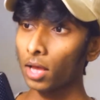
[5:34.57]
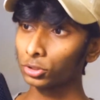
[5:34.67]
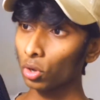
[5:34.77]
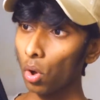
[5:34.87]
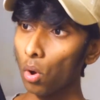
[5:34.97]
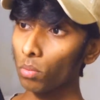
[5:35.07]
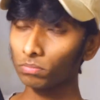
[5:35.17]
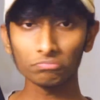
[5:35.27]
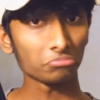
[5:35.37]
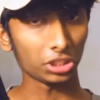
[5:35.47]

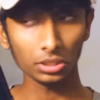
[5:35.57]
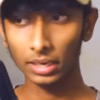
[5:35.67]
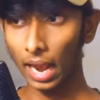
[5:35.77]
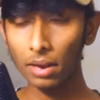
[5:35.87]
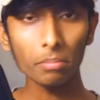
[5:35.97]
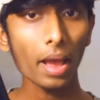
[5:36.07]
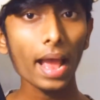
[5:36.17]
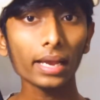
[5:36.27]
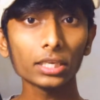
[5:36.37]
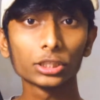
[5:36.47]
So she came
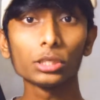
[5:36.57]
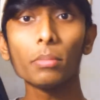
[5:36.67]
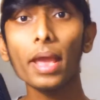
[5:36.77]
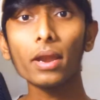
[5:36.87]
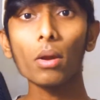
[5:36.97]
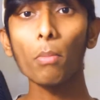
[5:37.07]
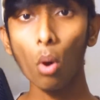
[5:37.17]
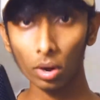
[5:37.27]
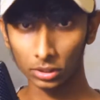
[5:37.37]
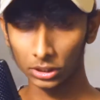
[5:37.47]
back and she made an
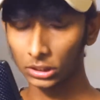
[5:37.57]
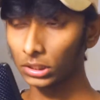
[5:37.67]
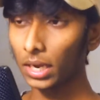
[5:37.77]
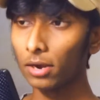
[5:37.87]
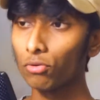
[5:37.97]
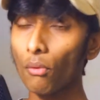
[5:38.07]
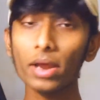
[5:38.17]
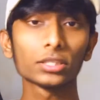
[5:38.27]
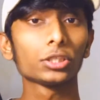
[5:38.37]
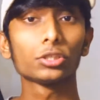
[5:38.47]
apology. She
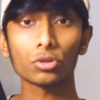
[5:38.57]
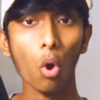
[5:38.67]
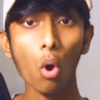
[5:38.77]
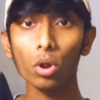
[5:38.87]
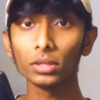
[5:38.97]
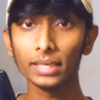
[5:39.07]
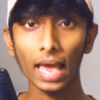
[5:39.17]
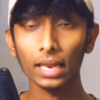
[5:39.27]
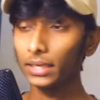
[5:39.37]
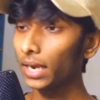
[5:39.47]
addressed all the
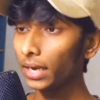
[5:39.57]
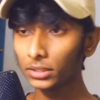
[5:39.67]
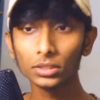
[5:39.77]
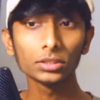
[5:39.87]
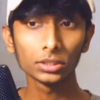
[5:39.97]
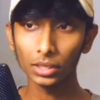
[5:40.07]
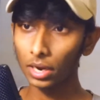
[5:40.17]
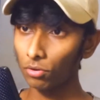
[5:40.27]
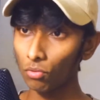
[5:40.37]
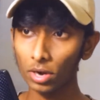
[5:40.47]
allegations,
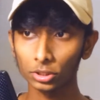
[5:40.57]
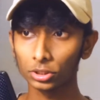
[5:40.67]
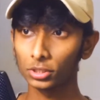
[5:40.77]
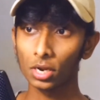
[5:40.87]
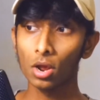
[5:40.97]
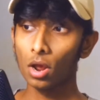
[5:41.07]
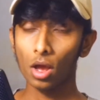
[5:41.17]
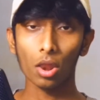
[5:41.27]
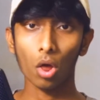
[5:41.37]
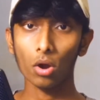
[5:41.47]
she addressed
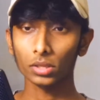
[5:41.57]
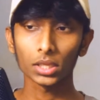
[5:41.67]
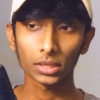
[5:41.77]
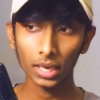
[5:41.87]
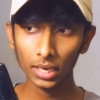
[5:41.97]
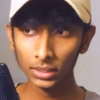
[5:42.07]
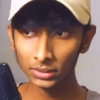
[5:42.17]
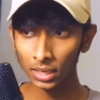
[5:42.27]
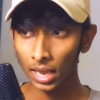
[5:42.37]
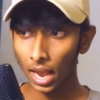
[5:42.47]
a lot of the
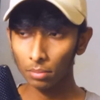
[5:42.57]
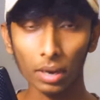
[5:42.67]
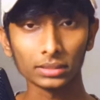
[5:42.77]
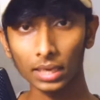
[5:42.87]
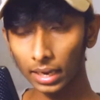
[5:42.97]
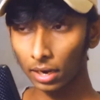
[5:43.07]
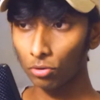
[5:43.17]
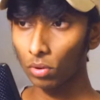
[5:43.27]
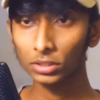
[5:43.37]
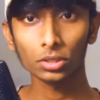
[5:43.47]
things, and by saying
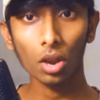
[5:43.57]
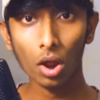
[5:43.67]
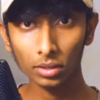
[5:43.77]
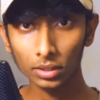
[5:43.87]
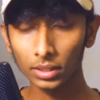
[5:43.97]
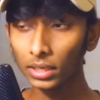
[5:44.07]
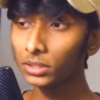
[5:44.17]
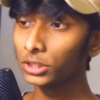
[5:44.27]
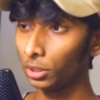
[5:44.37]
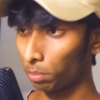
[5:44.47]
addressed a lot of the
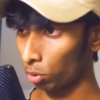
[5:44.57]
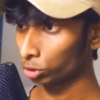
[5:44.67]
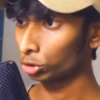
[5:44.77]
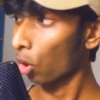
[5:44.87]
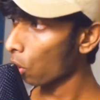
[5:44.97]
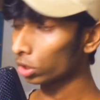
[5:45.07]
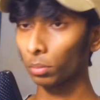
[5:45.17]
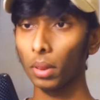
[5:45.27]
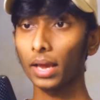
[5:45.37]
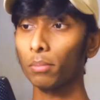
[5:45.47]
things, she pushed all the
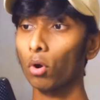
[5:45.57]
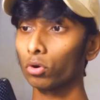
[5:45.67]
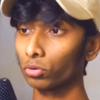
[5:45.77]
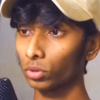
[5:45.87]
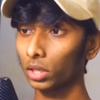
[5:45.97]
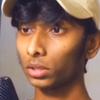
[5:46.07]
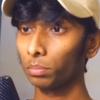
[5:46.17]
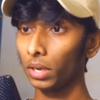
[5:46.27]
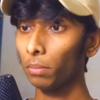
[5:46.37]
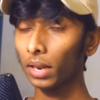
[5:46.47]
blame onto other
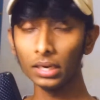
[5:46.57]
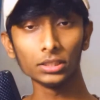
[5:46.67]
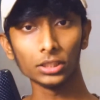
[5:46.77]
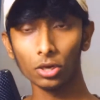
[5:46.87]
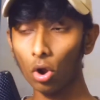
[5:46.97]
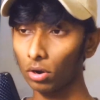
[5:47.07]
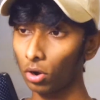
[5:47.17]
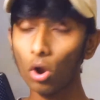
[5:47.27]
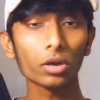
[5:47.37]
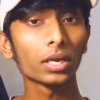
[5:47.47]
people, and she
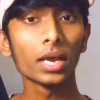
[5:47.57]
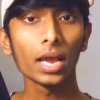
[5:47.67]
not